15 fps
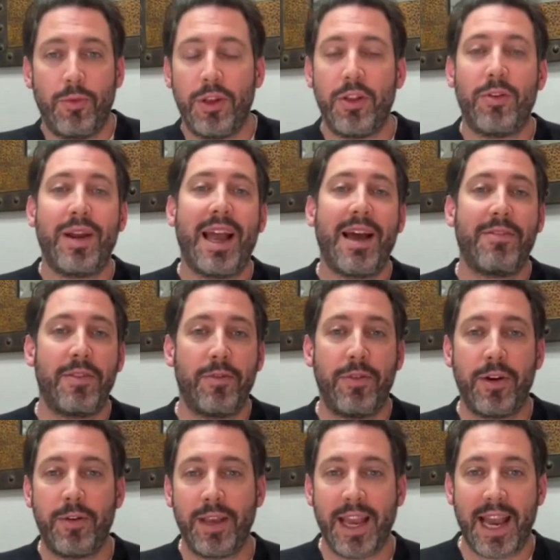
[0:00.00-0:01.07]
we don't have a
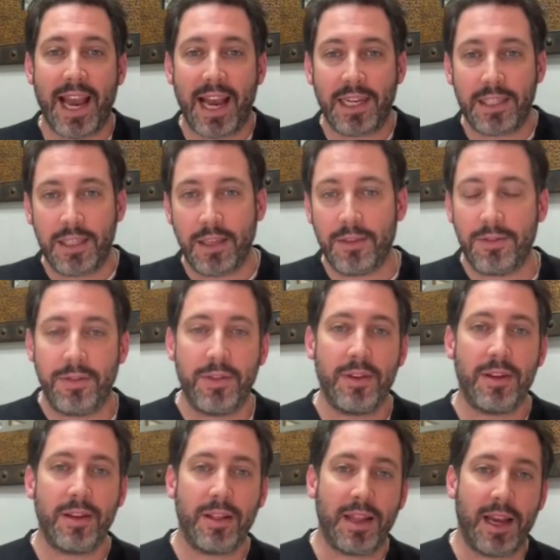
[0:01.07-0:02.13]
very active
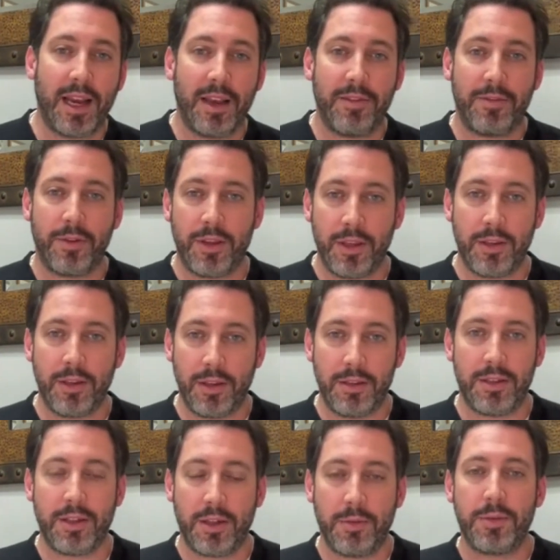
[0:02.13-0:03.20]
life
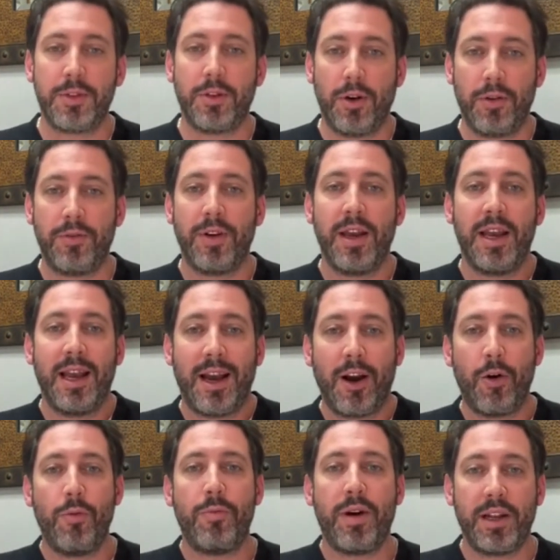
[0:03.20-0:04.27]
in terms of
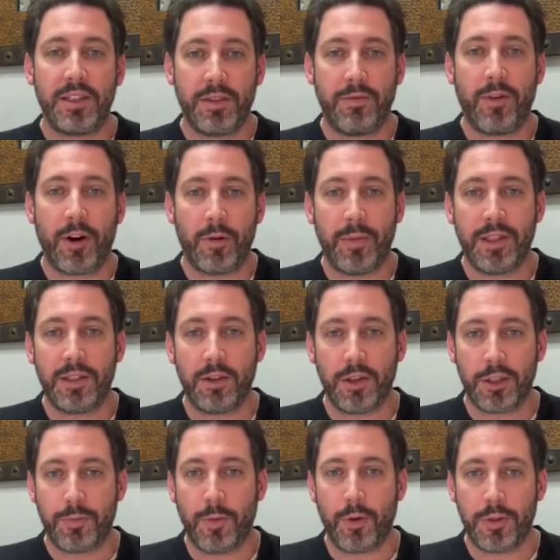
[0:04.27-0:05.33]
how much
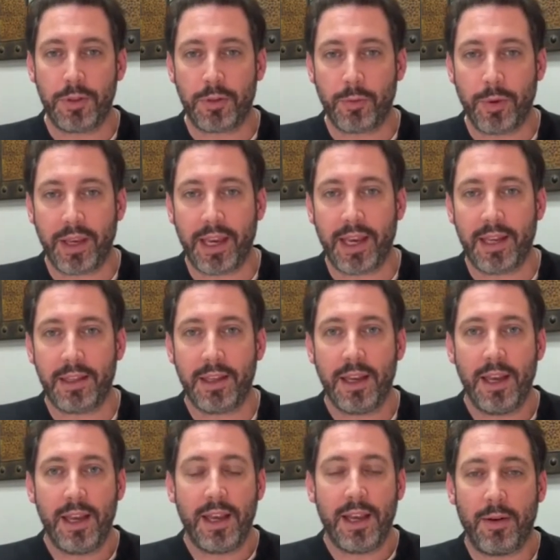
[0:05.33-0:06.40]
environmental exposure we get.
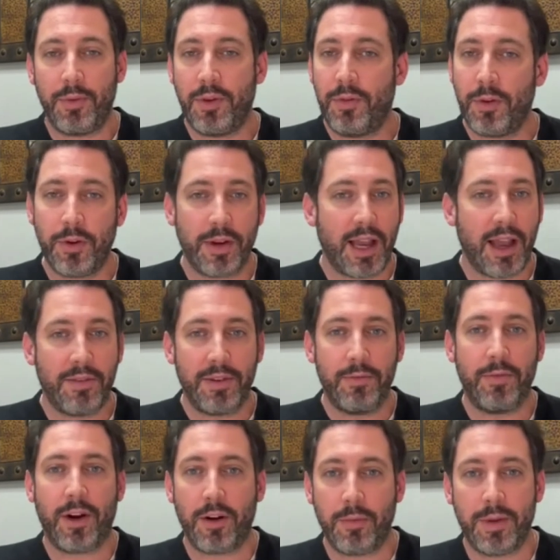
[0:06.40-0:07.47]
I mean, if you don't have
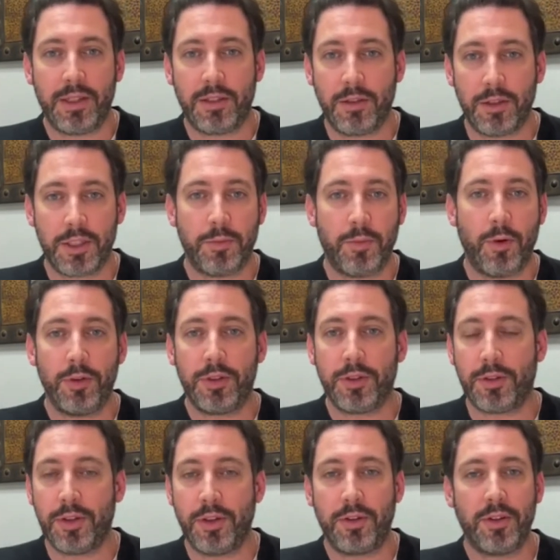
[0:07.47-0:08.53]
environmental
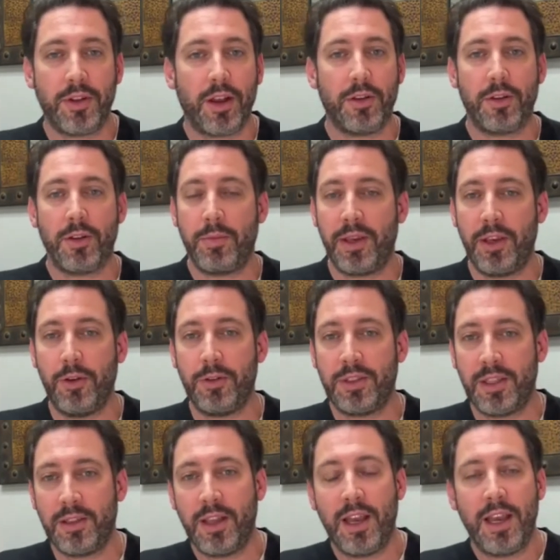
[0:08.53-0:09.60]
exposure, you're not going to be
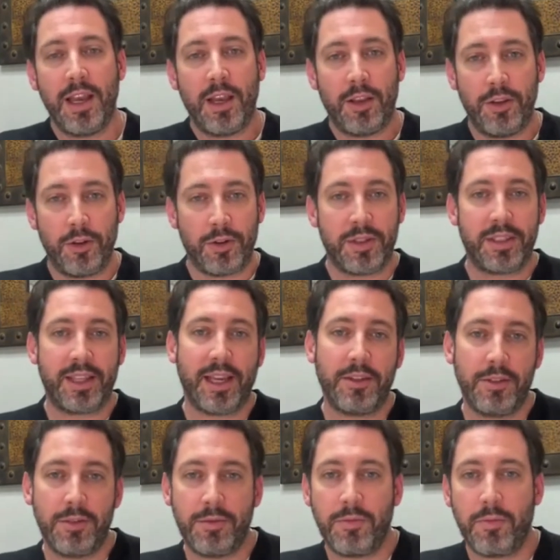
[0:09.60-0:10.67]
using your
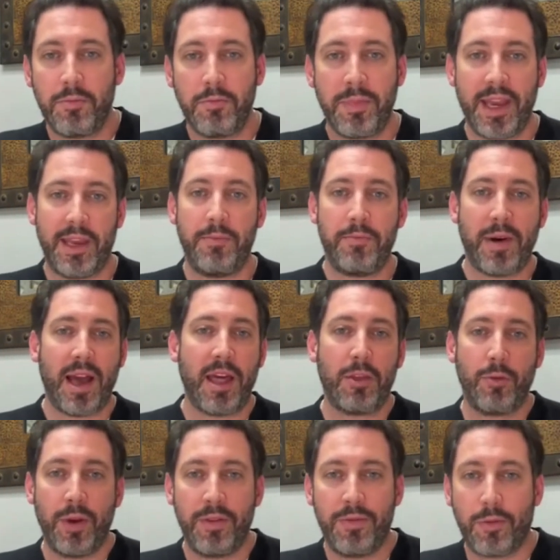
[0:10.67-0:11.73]
second main
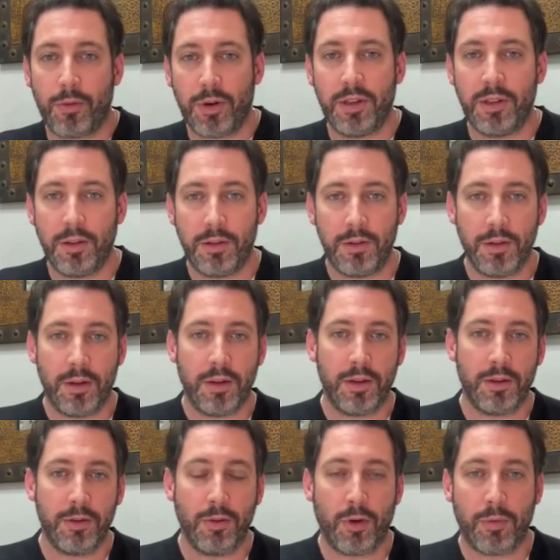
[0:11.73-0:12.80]
pathway for
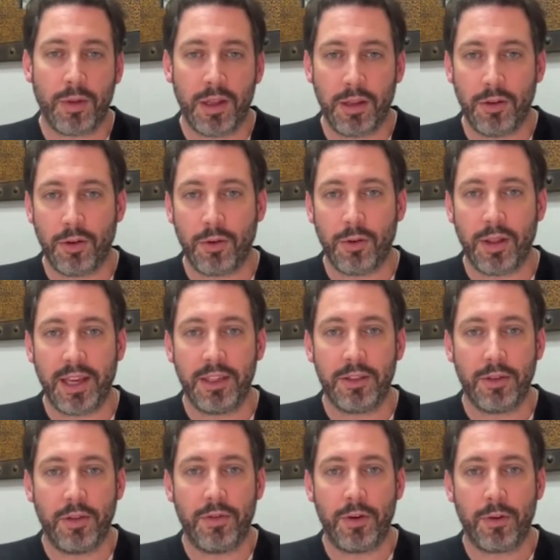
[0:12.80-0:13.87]
normal
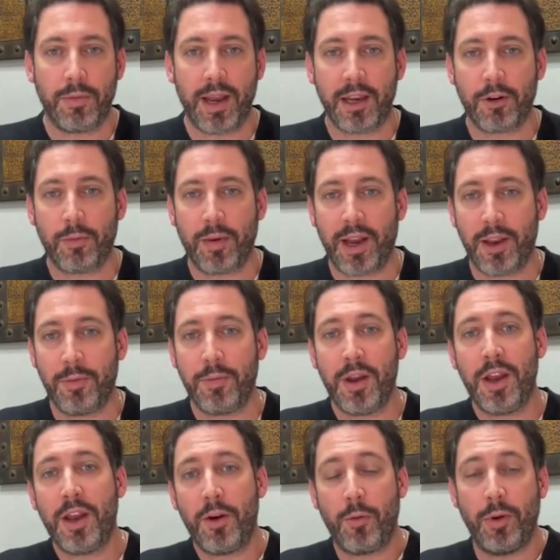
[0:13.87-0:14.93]
inoculation of your
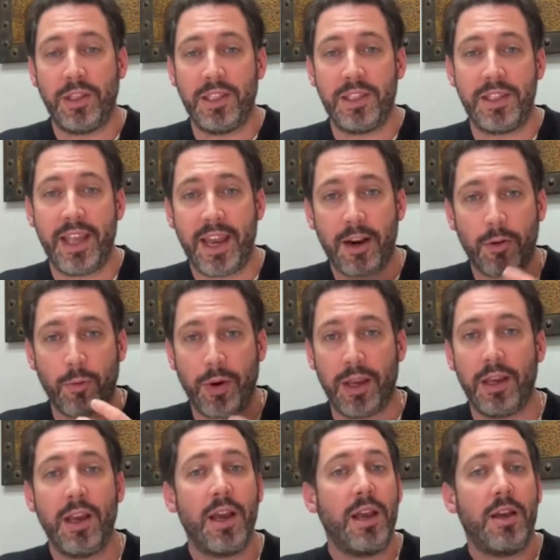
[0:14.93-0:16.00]
microbiome, which is the
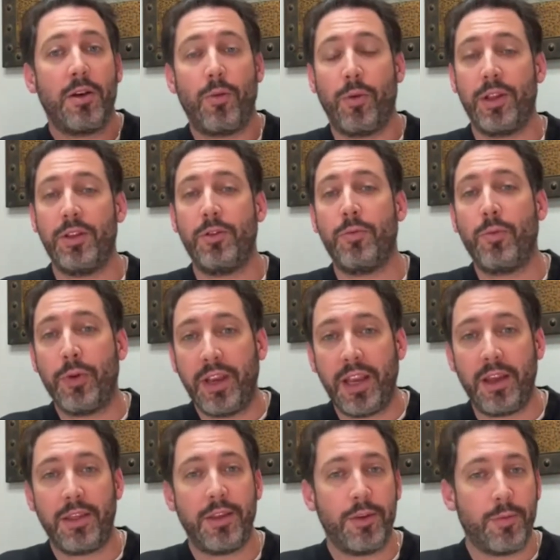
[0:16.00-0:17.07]
airway. When you
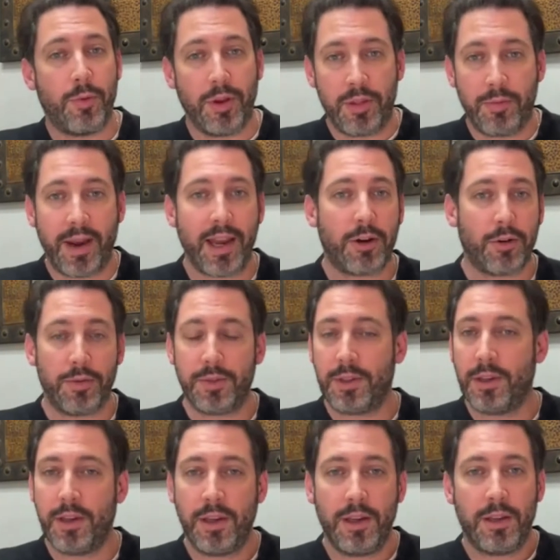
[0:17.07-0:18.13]
breathe
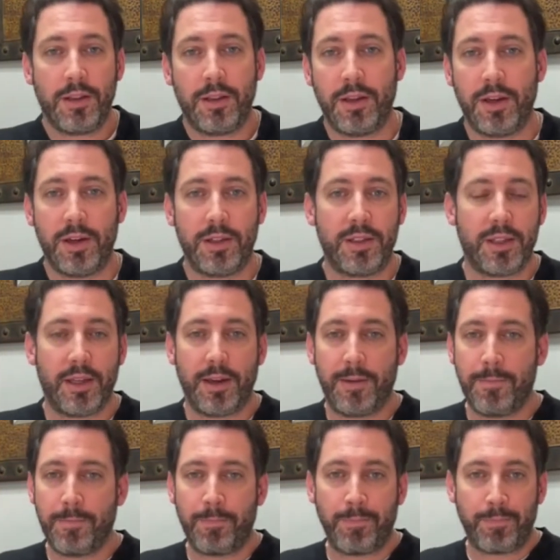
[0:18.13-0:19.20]
microbes. There's,
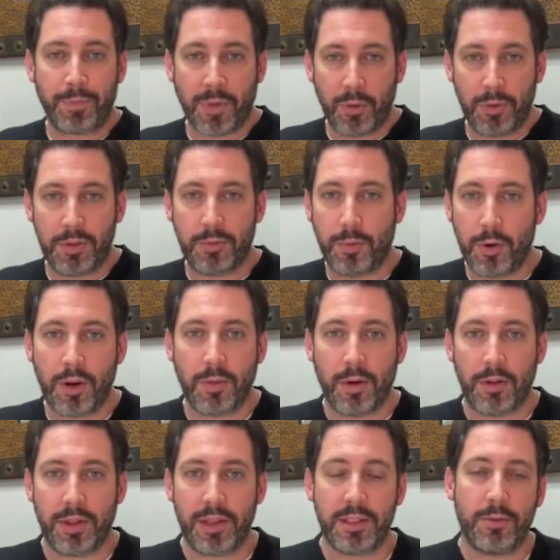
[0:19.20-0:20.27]
we spoke
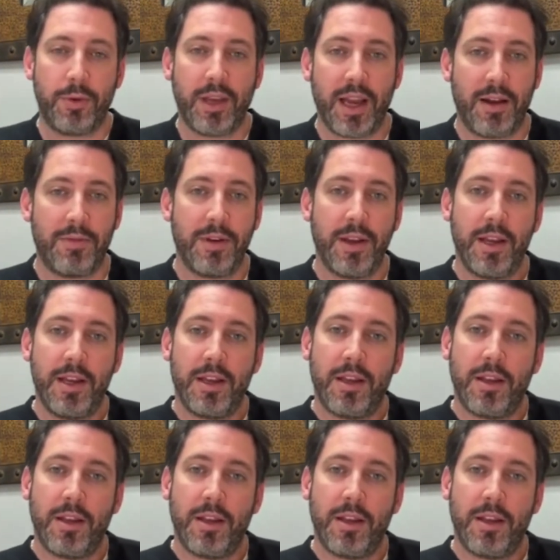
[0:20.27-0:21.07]
about this, we have